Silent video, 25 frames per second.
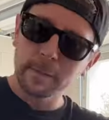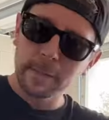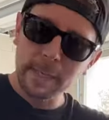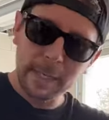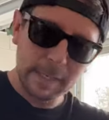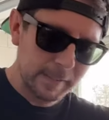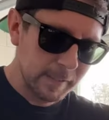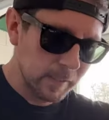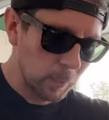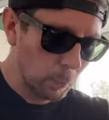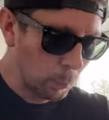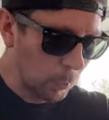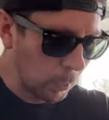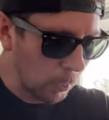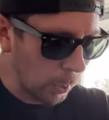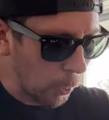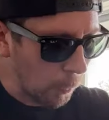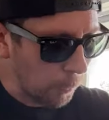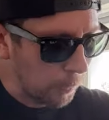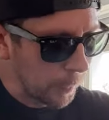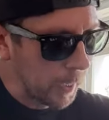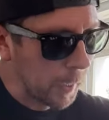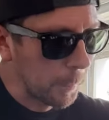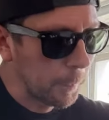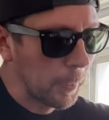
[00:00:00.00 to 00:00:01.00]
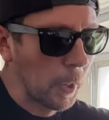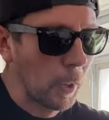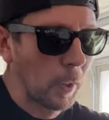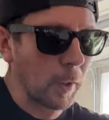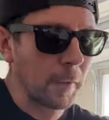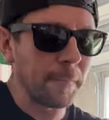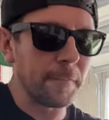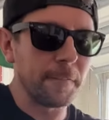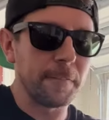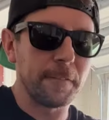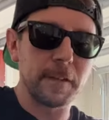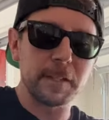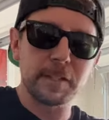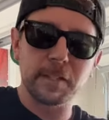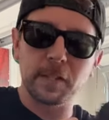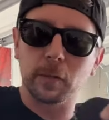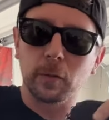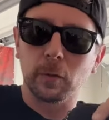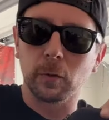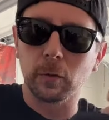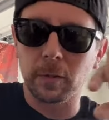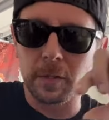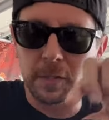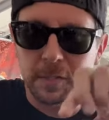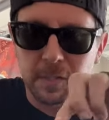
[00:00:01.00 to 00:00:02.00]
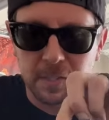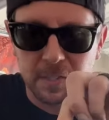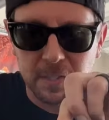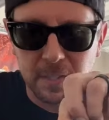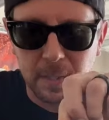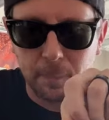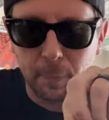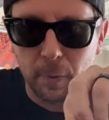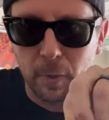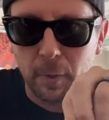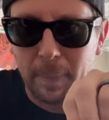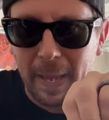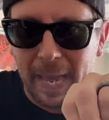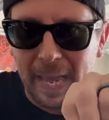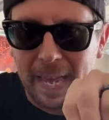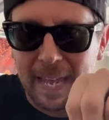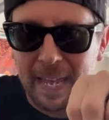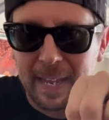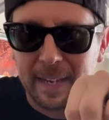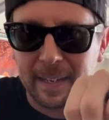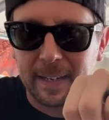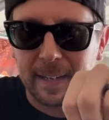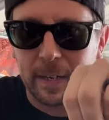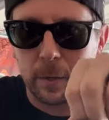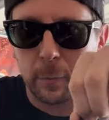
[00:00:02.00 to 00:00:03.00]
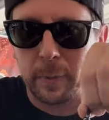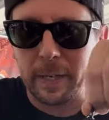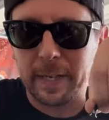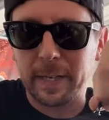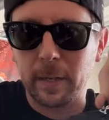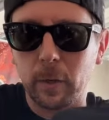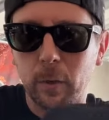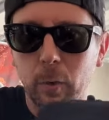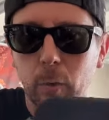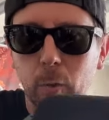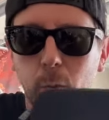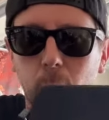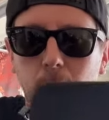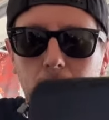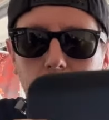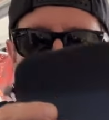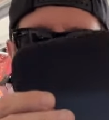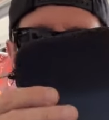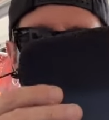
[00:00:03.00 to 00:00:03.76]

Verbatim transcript: Next, we'll open up our physical zipper bag. Here we go.